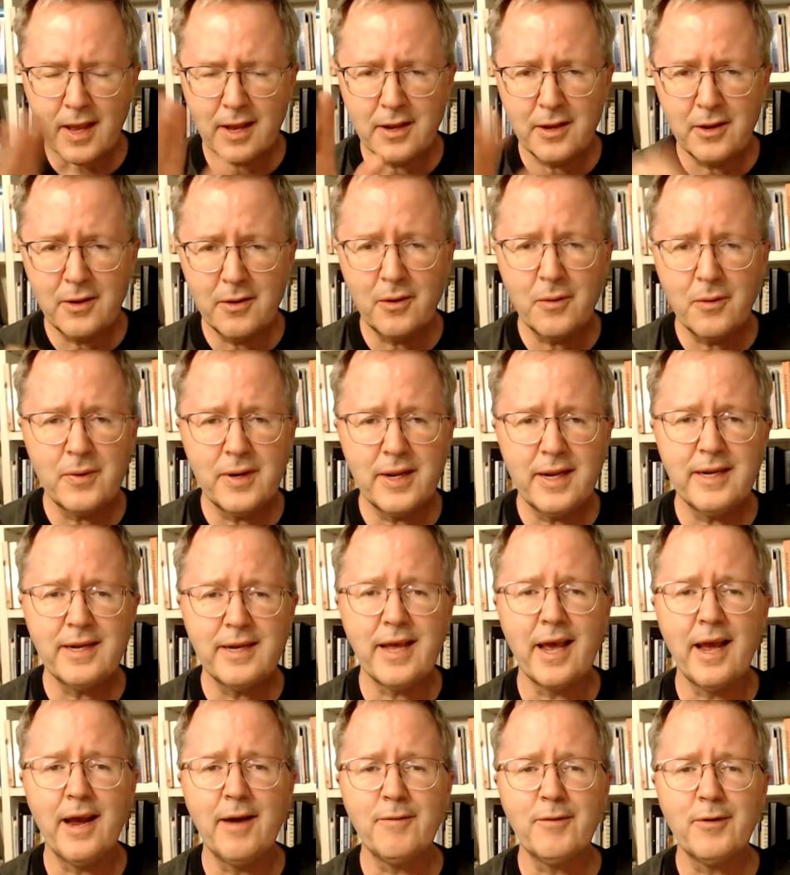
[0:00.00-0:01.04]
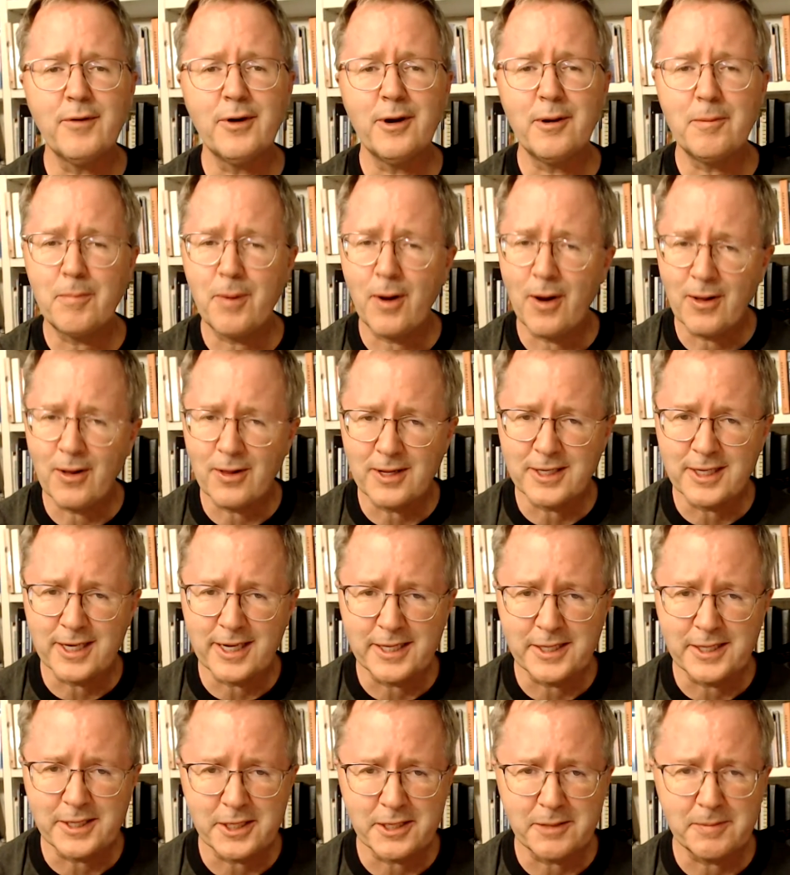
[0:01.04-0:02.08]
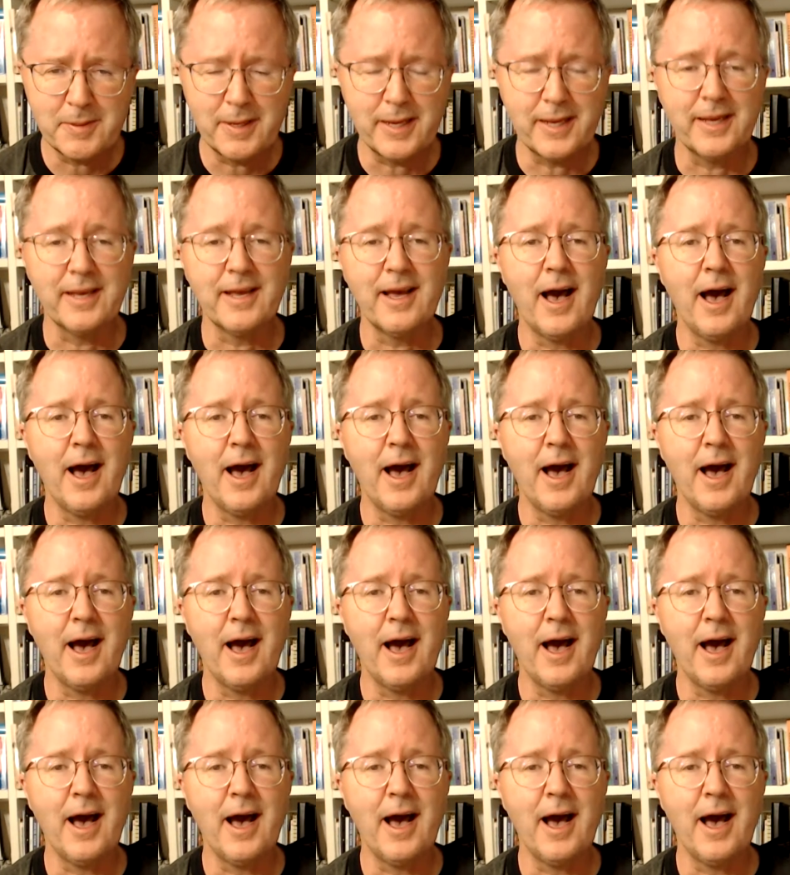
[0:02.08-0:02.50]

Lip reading: You don't need to ever apologize to me.